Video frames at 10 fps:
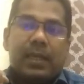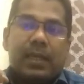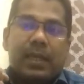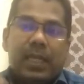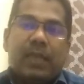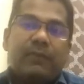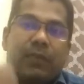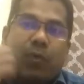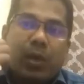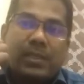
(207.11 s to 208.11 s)
If the
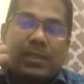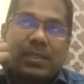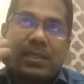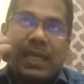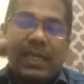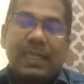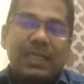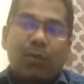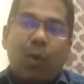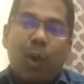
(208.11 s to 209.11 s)
voice is hitting the
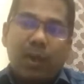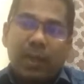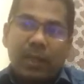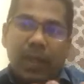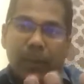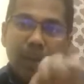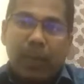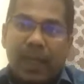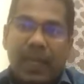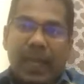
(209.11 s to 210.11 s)
wall and coming
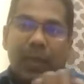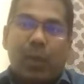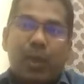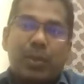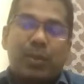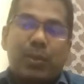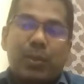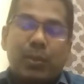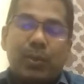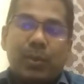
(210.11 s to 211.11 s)
back echoing to
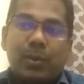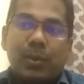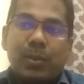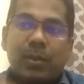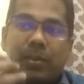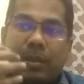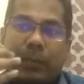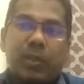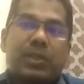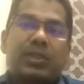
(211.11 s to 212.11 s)
you, the
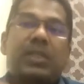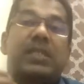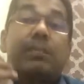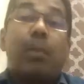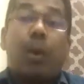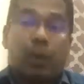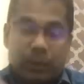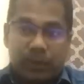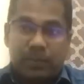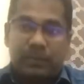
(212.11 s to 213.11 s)
projection is more.
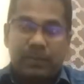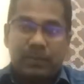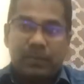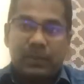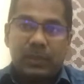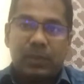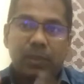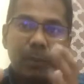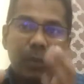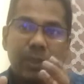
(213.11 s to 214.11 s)
So the
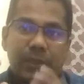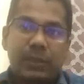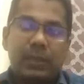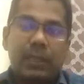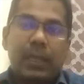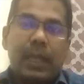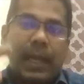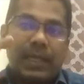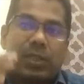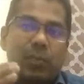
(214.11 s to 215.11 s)
projection
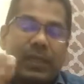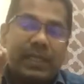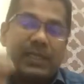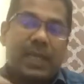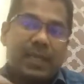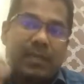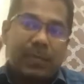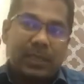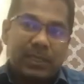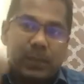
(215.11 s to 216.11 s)
has to be decided by
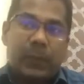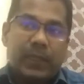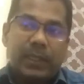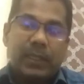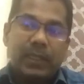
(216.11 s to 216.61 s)
the speaker